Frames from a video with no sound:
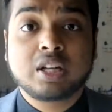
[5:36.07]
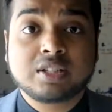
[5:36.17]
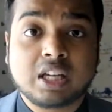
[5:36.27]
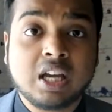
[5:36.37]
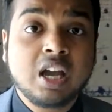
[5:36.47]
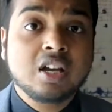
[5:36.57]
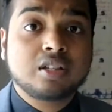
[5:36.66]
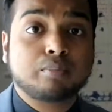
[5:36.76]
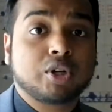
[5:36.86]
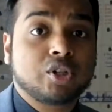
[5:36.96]
Let's say
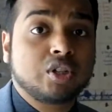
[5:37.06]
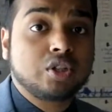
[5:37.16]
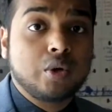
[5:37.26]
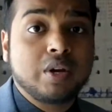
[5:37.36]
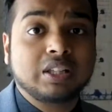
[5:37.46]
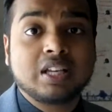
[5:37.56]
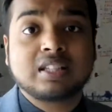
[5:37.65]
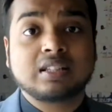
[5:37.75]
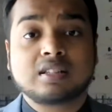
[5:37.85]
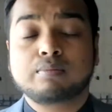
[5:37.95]
some person is doing this
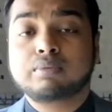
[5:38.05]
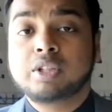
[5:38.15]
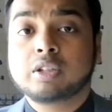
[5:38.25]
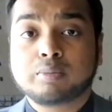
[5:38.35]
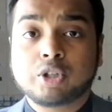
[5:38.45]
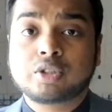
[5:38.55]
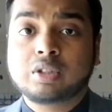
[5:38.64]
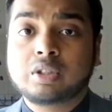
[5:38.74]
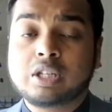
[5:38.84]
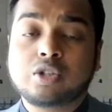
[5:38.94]
and the other
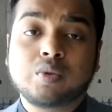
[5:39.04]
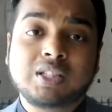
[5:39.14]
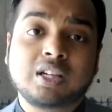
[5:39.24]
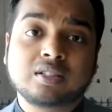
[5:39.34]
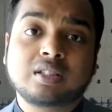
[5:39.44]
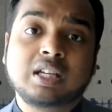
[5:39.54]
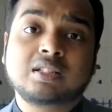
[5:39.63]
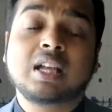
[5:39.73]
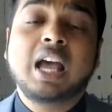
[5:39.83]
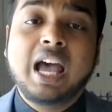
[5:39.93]
person is doing the other
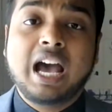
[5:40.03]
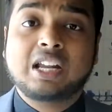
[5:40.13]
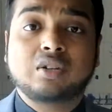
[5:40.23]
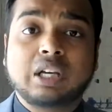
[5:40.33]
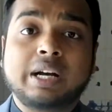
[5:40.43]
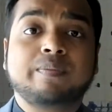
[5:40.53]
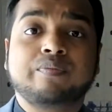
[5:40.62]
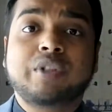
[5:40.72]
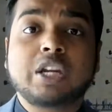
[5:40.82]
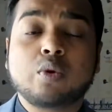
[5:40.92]
things, and
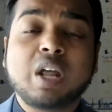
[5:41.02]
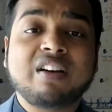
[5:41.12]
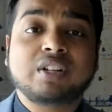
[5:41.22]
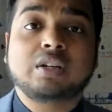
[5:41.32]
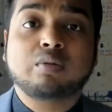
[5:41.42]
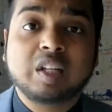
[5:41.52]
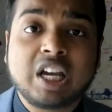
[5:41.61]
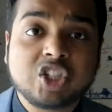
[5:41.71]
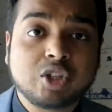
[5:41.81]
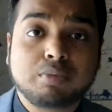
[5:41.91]
they don't have any
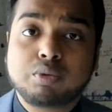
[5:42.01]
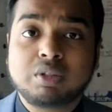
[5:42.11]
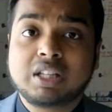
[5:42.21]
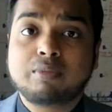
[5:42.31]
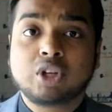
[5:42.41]
relation between them.